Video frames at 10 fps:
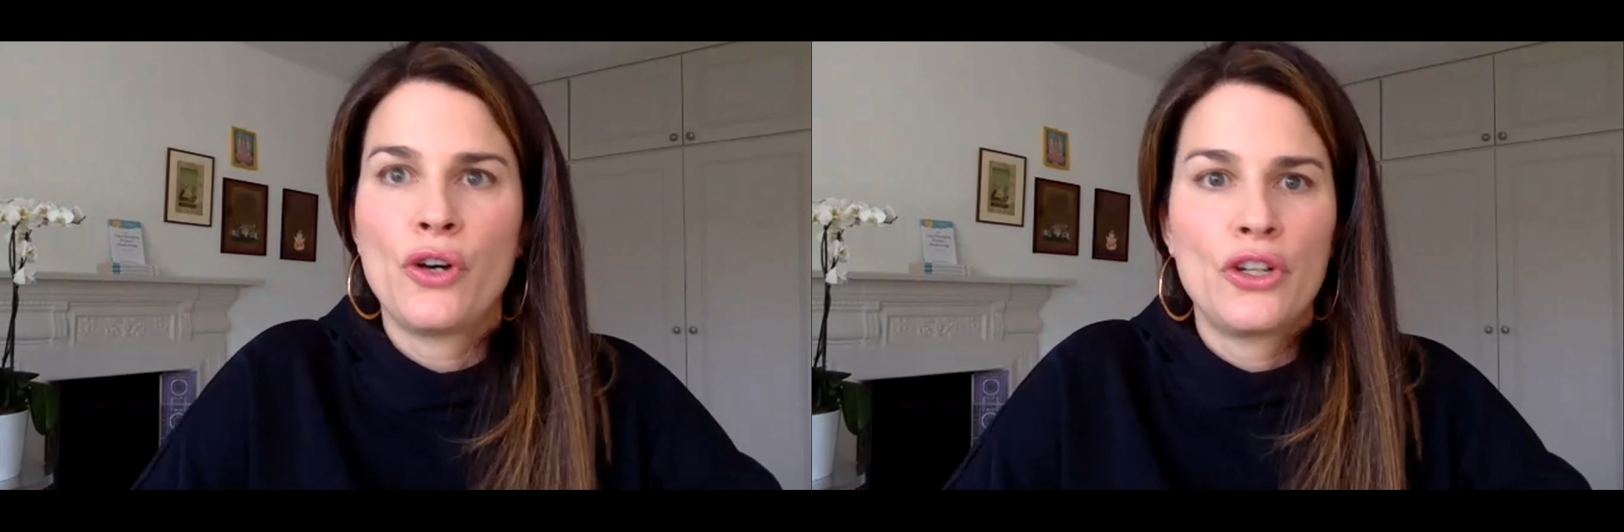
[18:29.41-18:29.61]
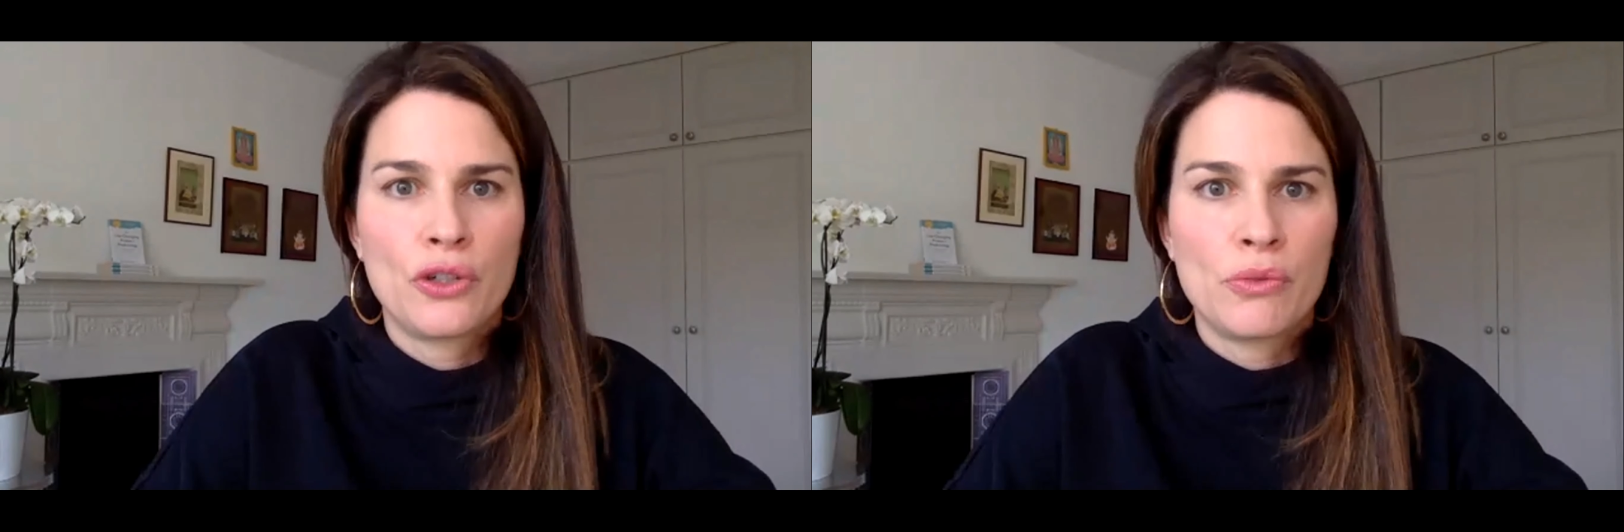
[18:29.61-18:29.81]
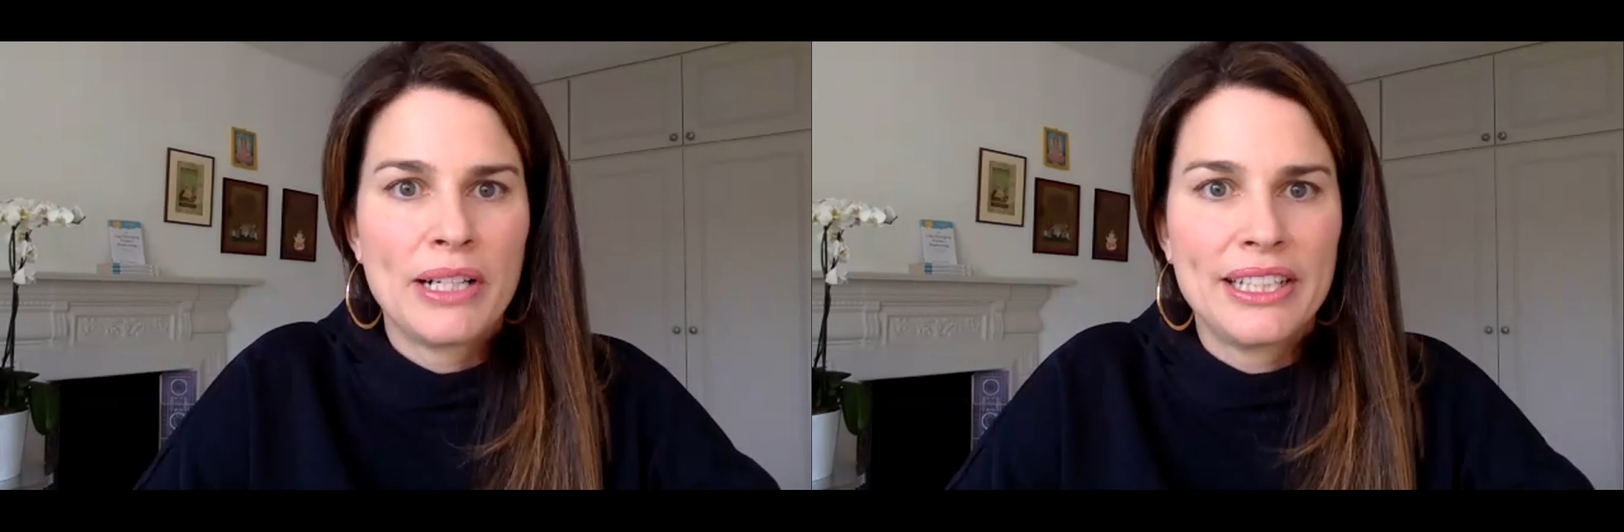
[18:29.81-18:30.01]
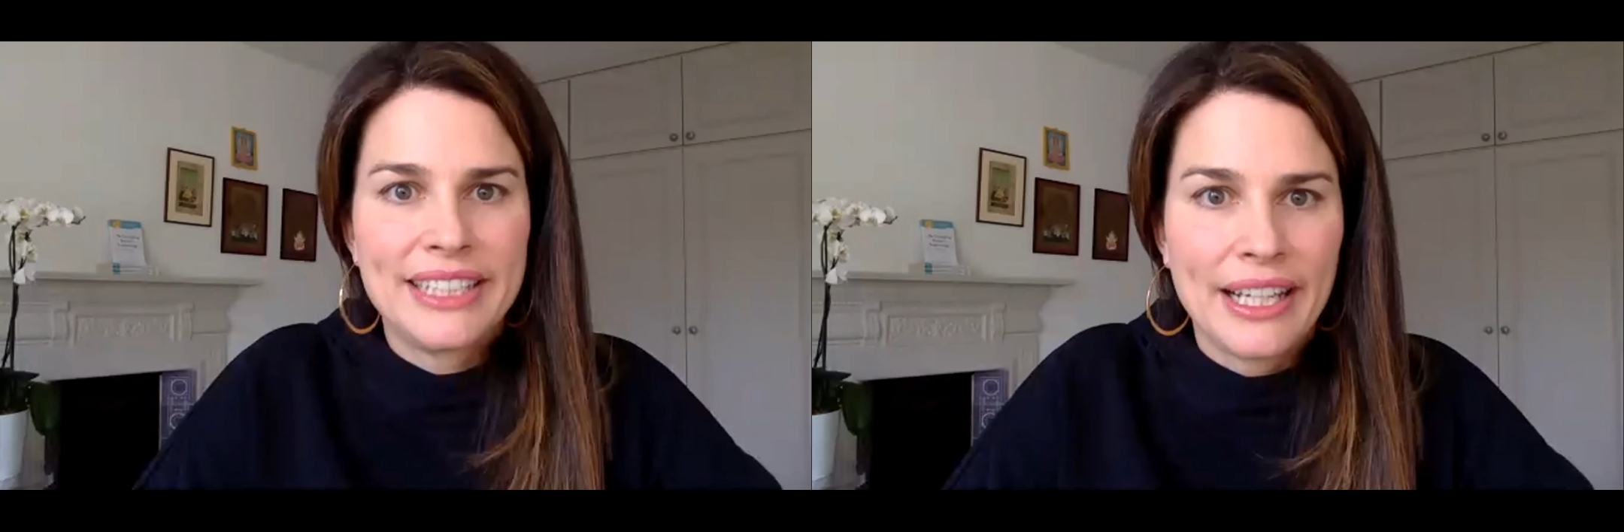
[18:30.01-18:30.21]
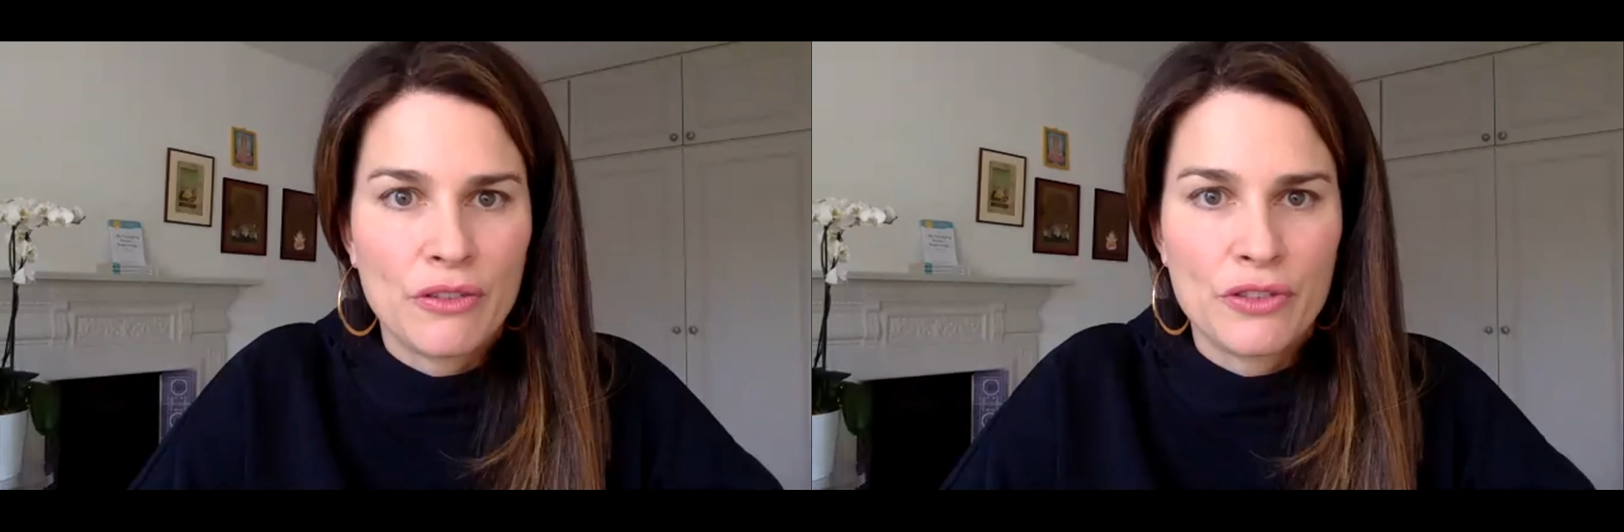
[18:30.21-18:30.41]
a normal
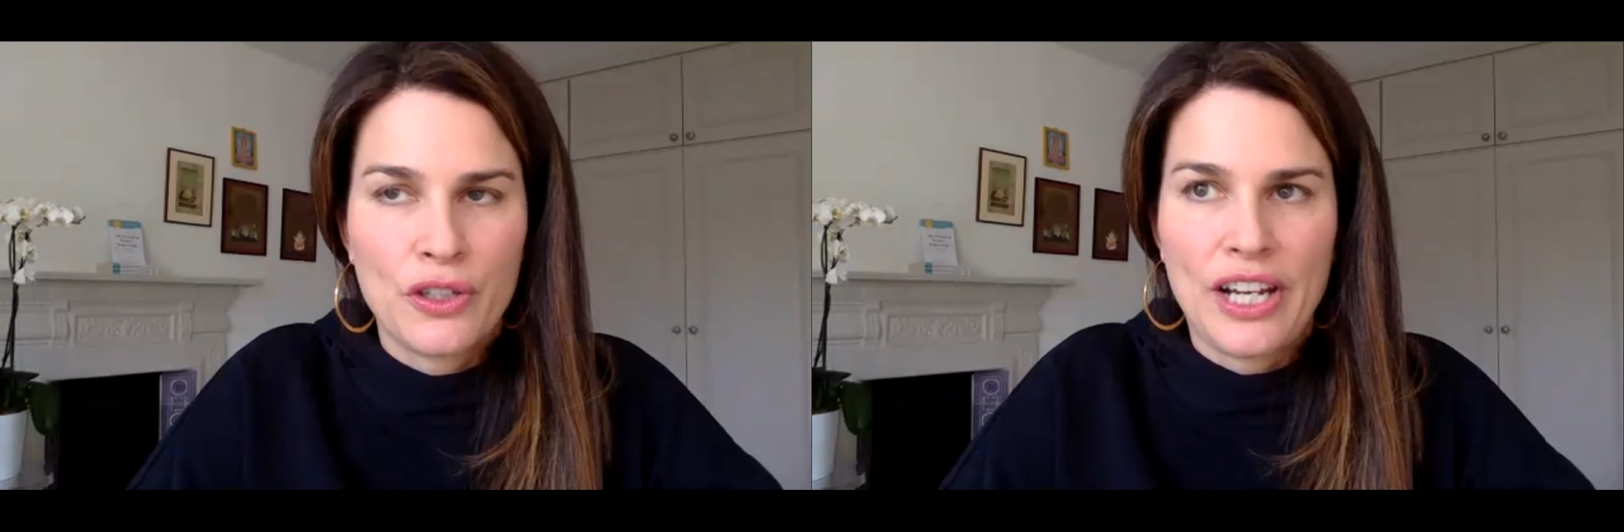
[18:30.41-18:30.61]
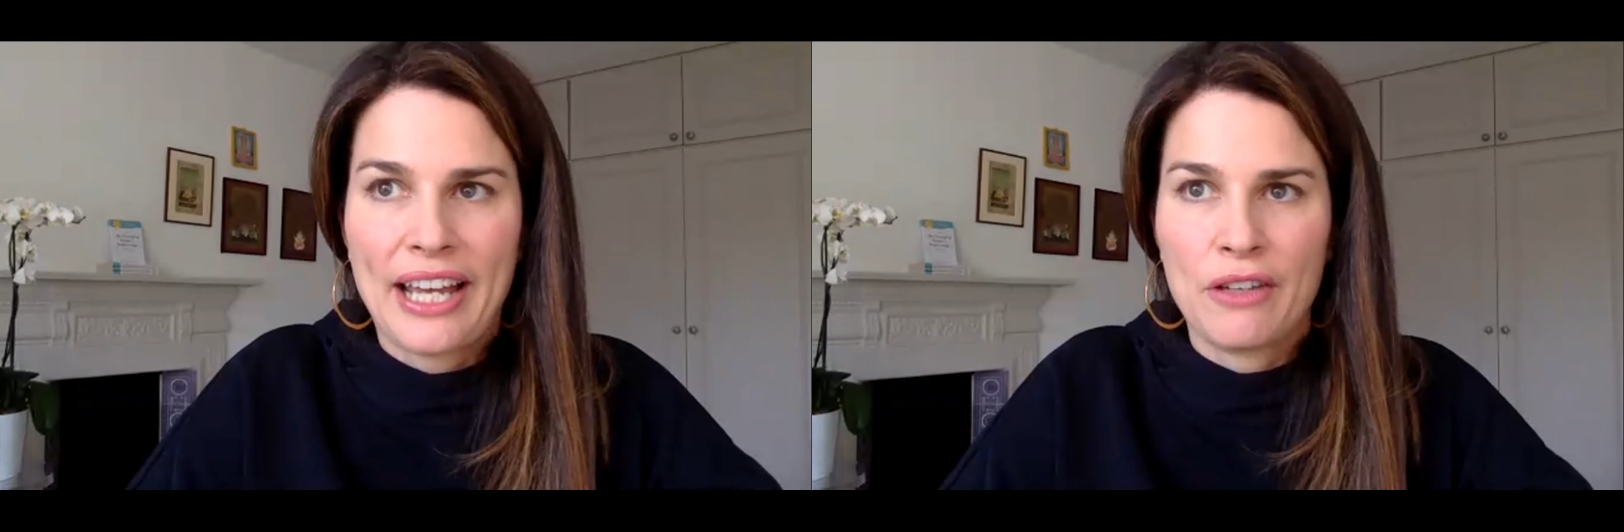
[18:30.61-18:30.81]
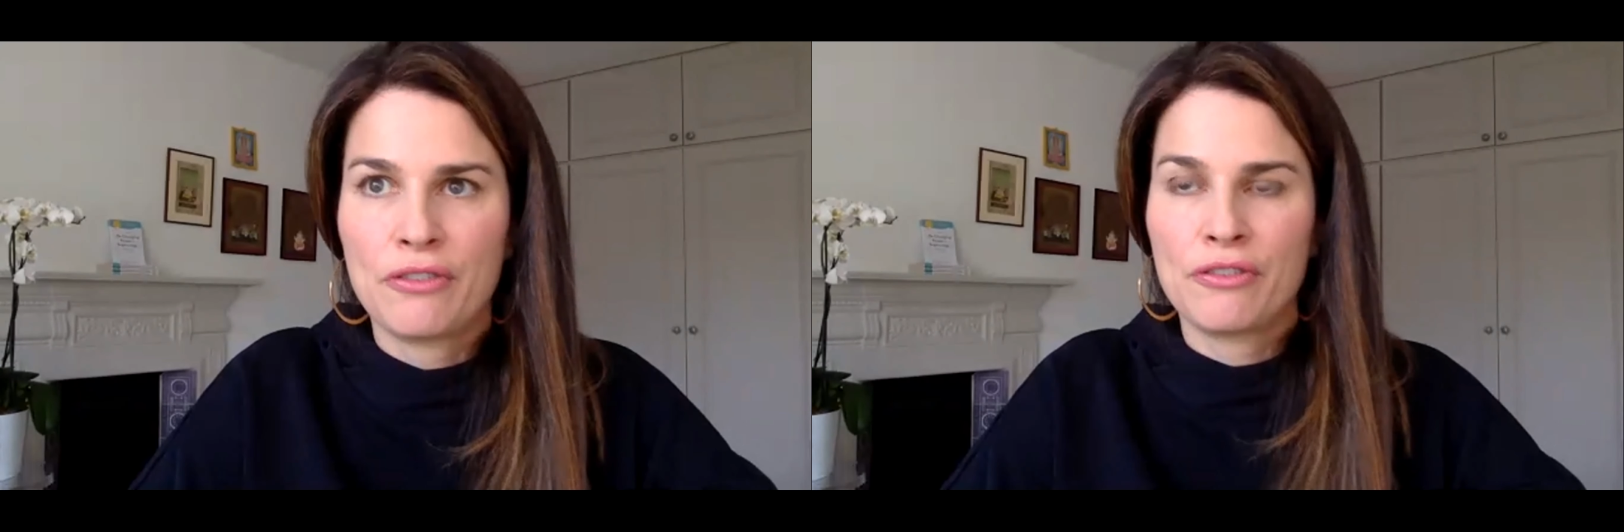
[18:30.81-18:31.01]
day of your life.